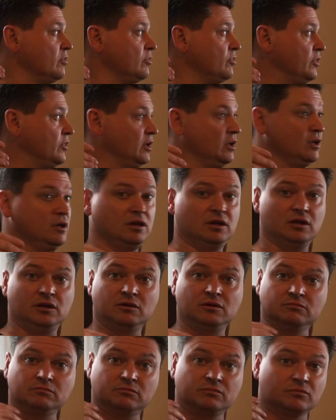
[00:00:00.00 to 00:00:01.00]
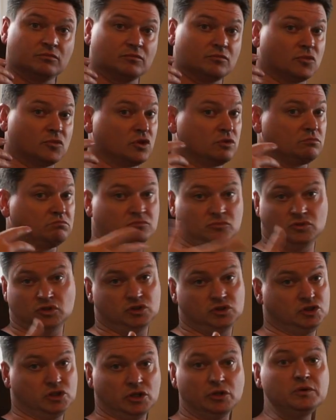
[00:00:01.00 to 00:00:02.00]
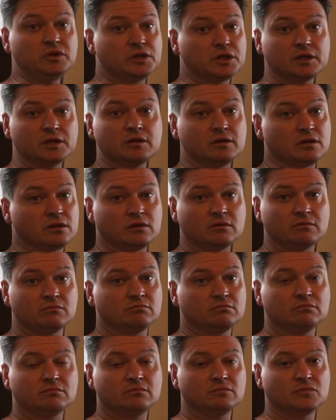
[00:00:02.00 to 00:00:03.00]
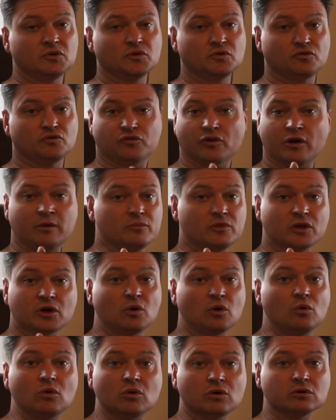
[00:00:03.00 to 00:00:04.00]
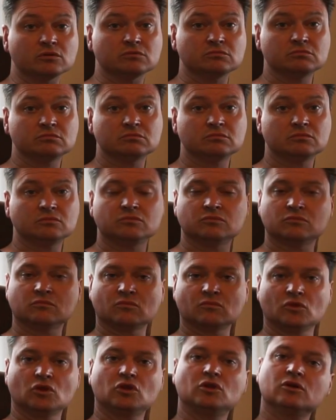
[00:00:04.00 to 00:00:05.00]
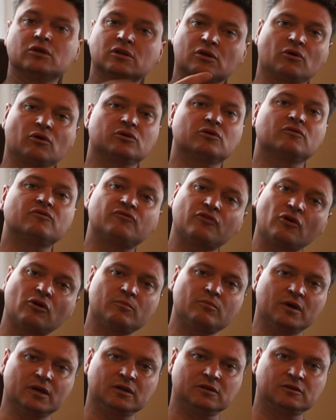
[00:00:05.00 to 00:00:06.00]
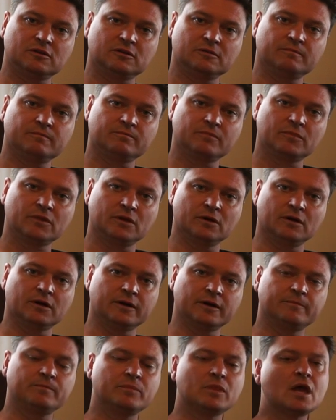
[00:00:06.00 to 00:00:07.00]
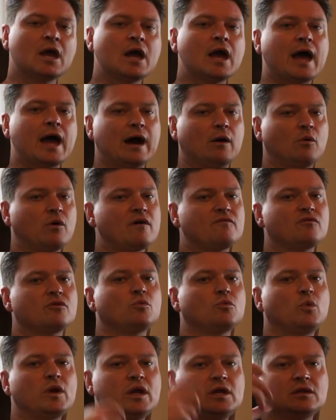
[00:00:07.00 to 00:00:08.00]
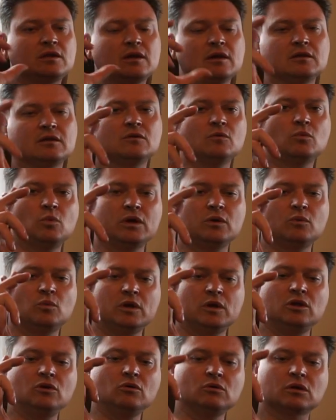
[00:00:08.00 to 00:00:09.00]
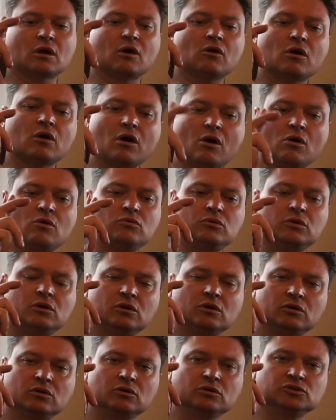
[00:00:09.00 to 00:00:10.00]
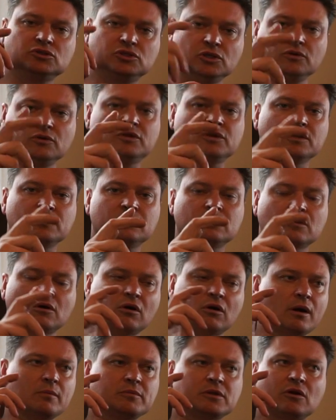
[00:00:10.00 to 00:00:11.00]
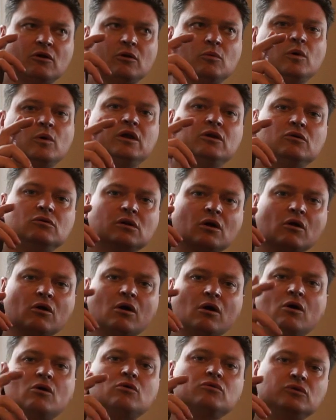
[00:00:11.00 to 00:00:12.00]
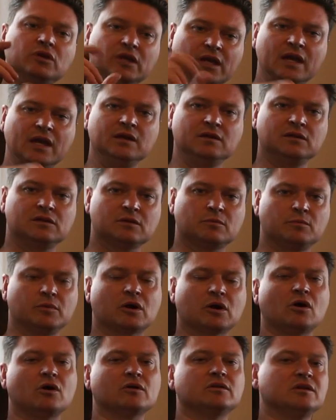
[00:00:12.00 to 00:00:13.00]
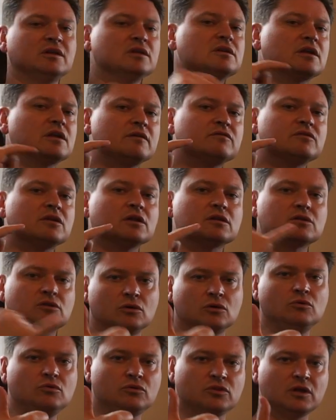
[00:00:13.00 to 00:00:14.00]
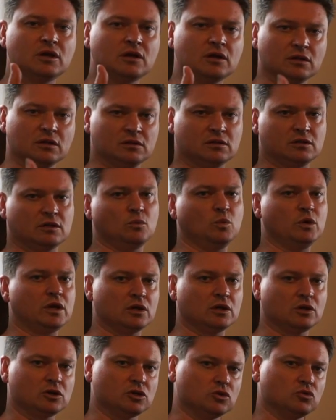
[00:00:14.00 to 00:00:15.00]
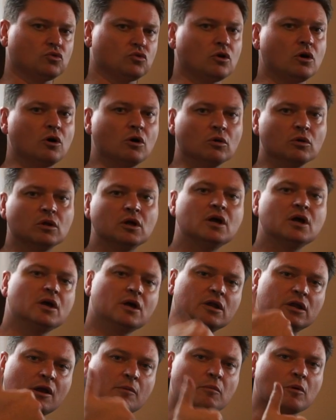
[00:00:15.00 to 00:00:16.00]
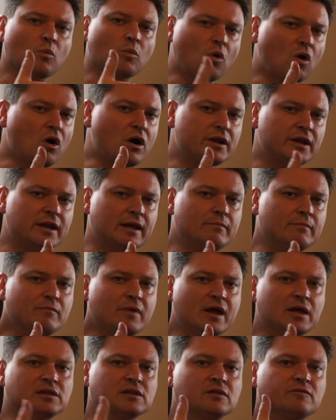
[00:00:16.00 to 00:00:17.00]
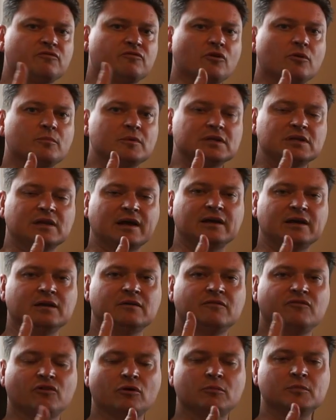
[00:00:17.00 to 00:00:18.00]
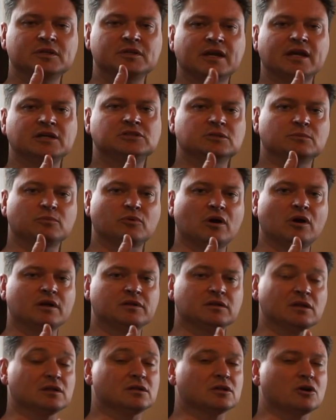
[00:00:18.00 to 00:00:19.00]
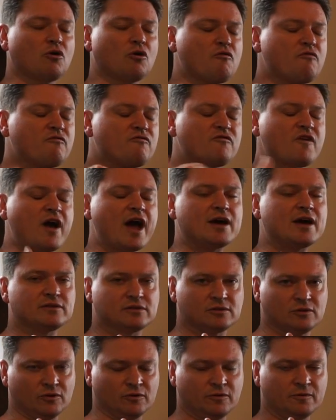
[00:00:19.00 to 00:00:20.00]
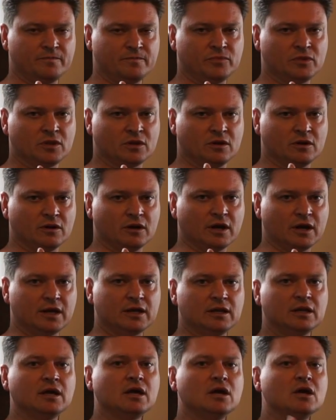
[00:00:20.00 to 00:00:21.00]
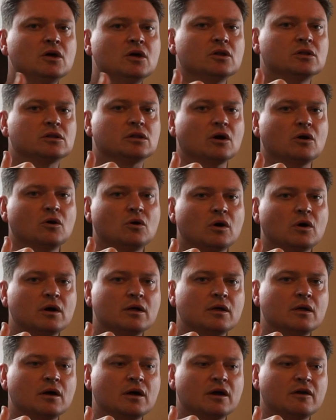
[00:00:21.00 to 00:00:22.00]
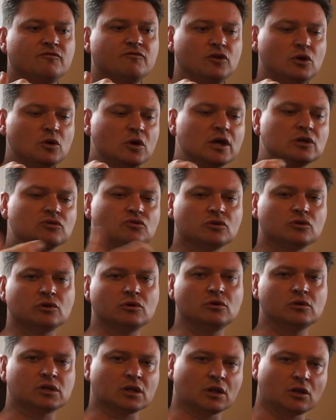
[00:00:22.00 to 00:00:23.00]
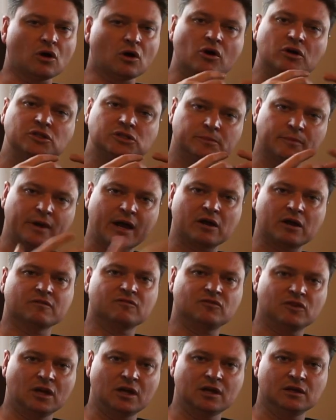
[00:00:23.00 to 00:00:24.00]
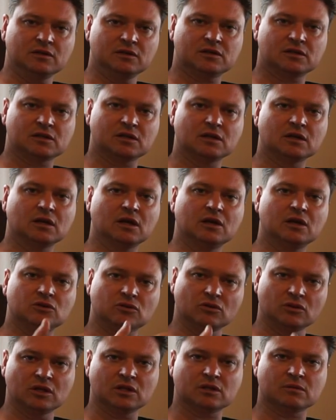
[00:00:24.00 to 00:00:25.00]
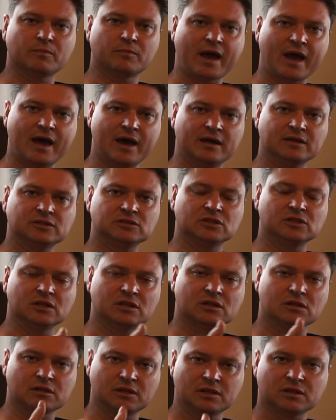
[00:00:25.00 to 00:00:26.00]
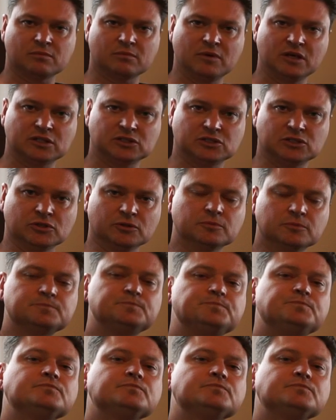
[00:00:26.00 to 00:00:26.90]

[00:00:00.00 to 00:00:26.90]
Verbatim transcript: the juices from the corn to start to ferment. Right? However, we tend we, we use our own juices, or I'm sorry, we use our own yeast because this gives us two things that we can control. Number one, it makes the fermenta fermentation process go faster, right? So if you introduce a large amount of yeast into this bat, this, this mixture,